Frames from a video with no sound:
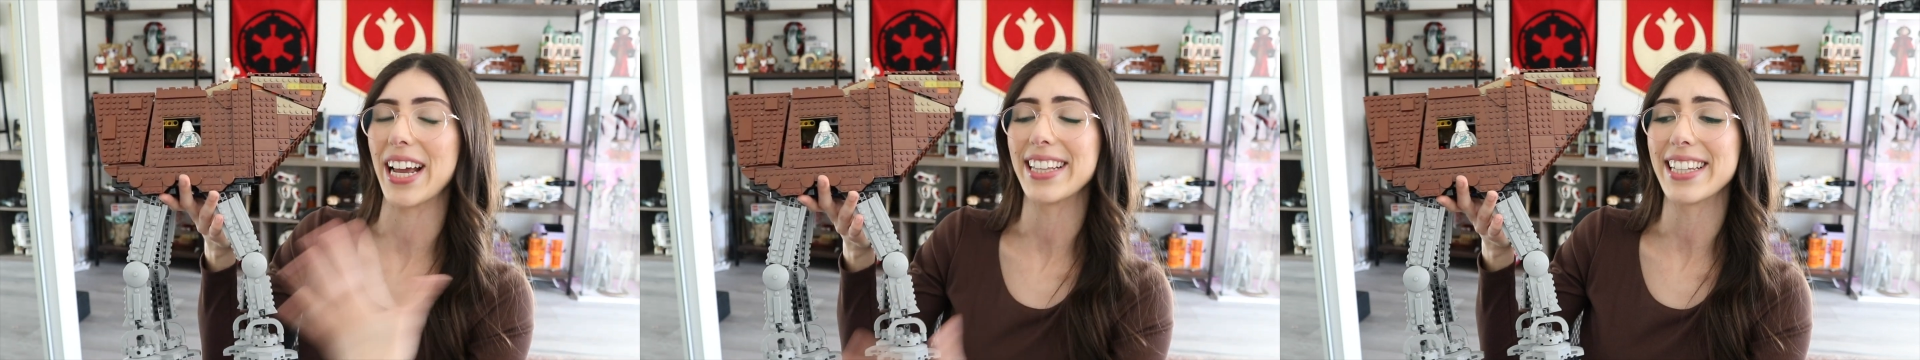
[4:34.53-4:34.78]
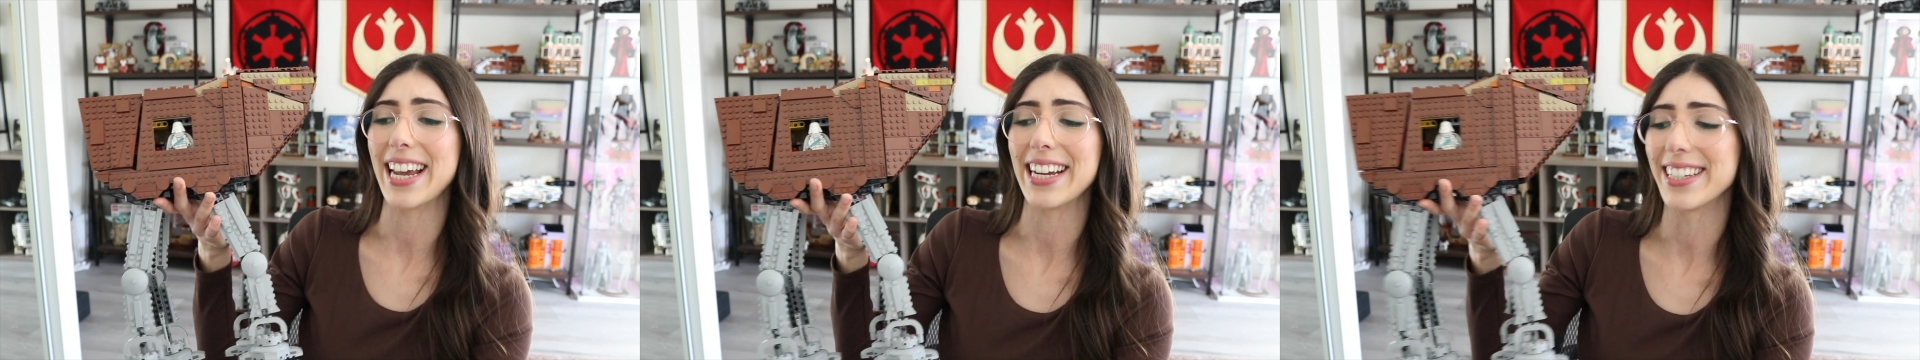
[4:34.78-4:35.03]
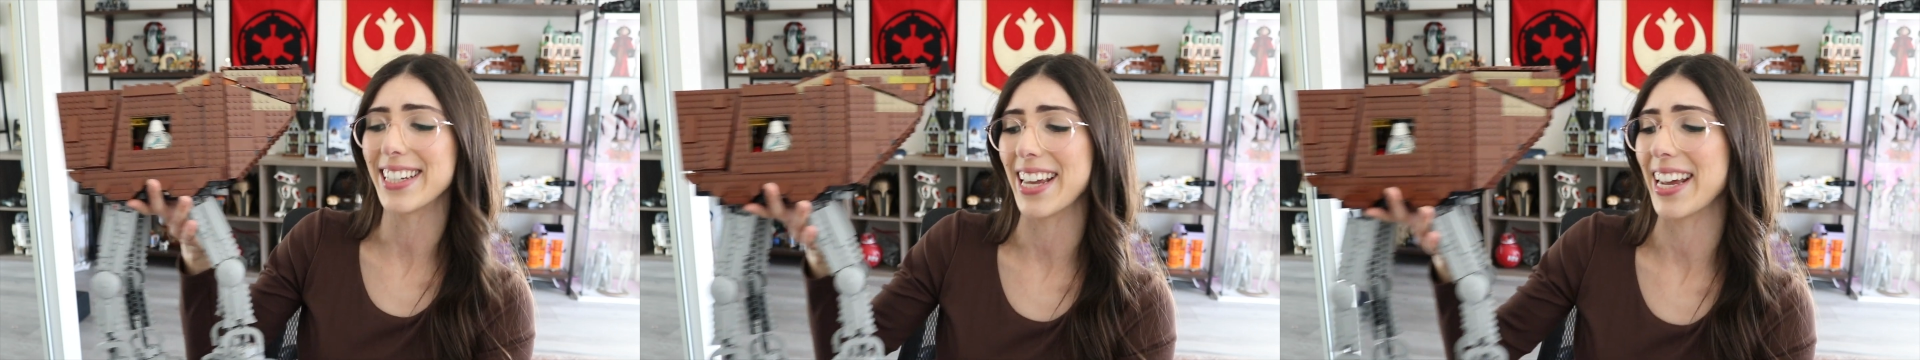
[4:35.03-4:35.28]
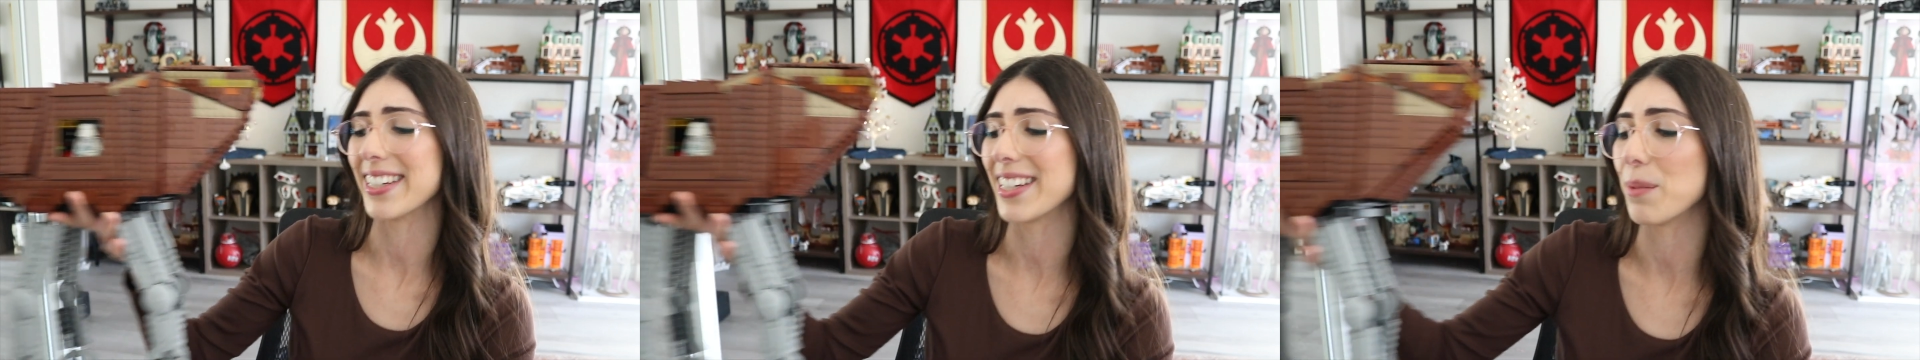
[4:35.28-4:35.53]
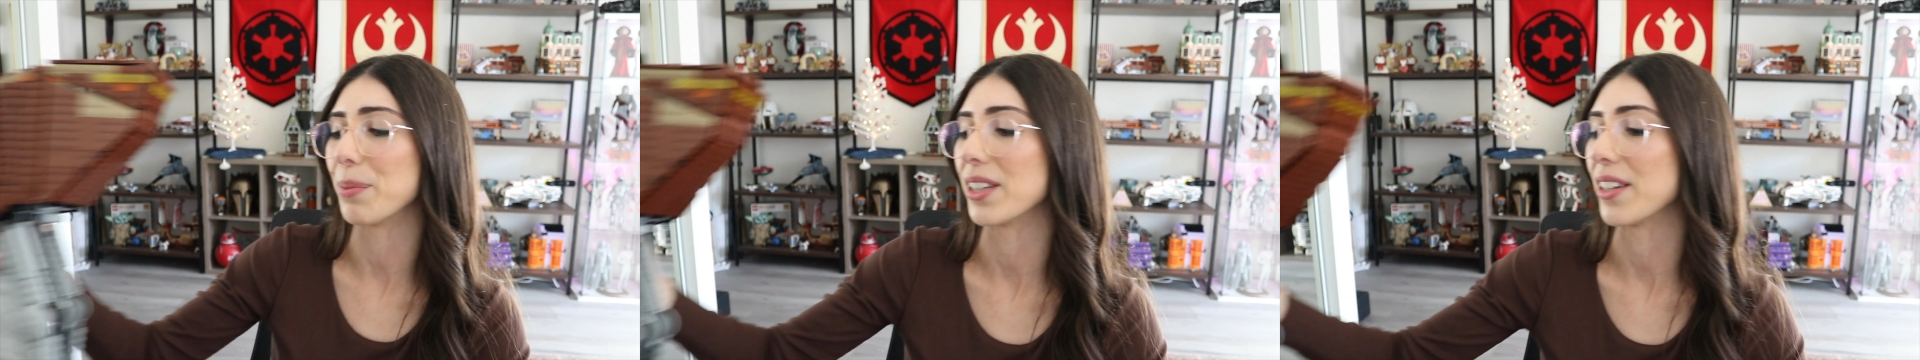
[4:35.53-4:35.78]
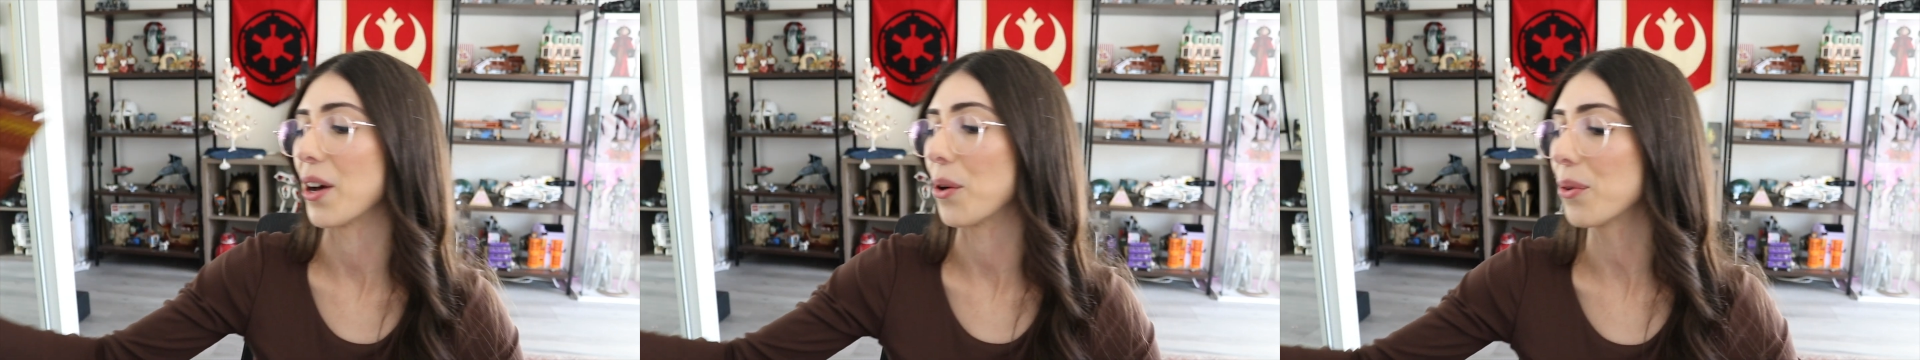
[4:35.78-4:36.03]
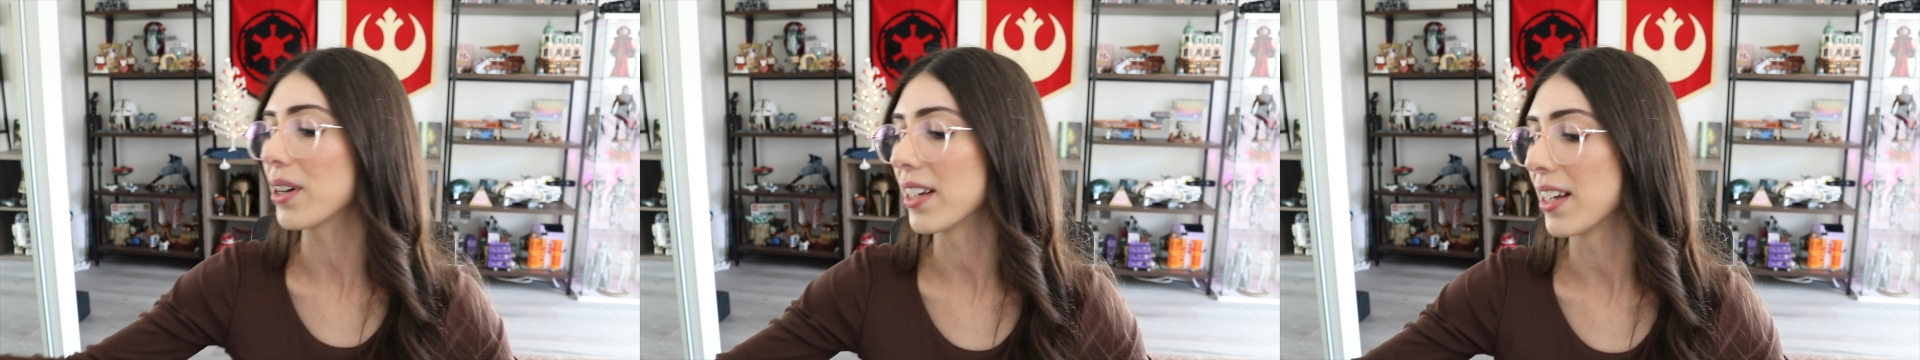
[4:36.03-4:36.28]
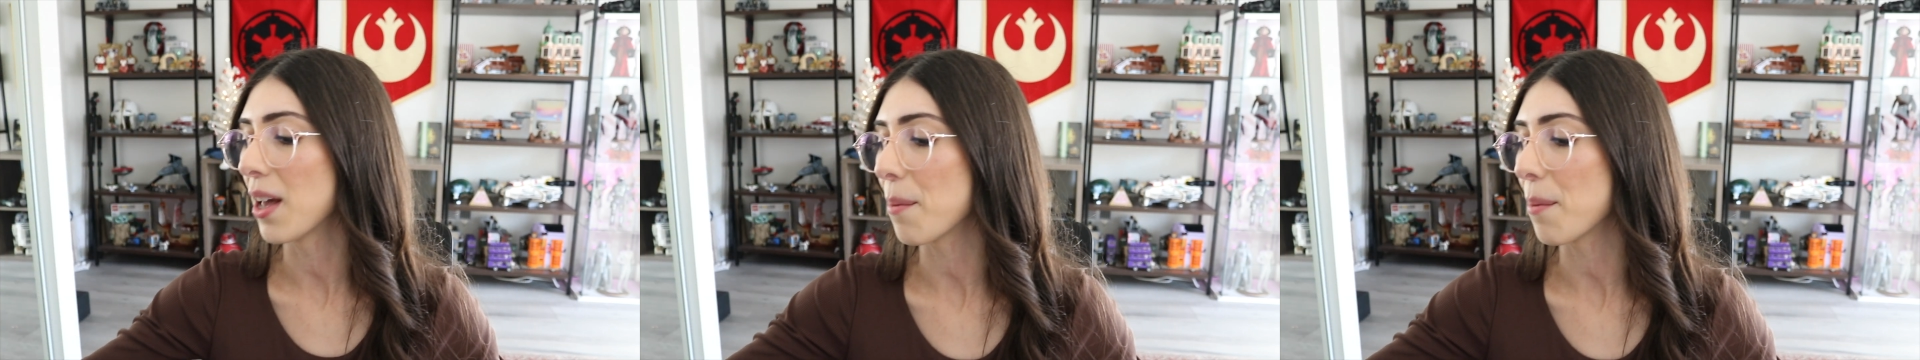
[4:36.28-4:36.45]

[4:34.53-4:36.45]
and the AT-AT below.